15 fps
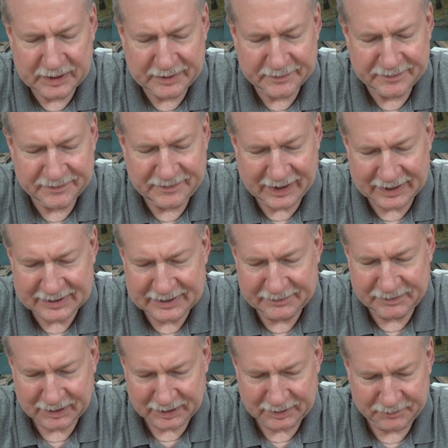The
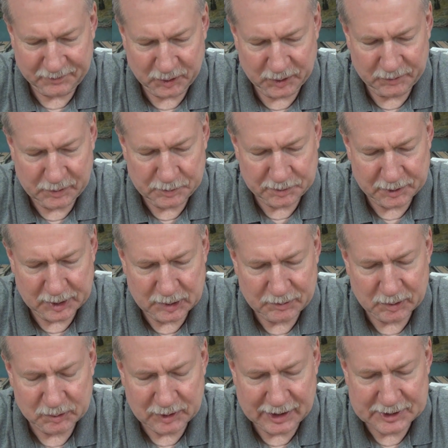effective, fervent prayer of
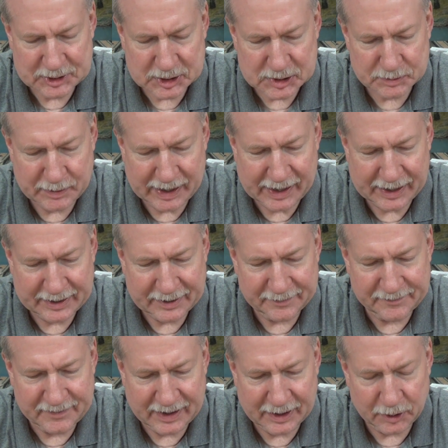a righteous man
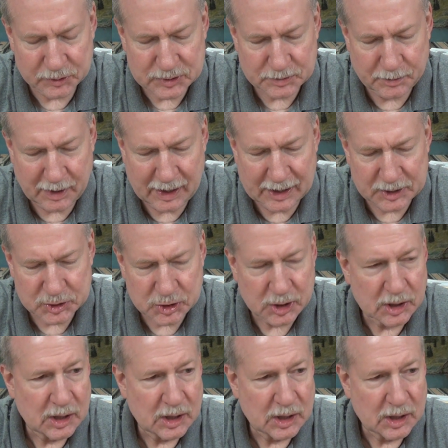avails much.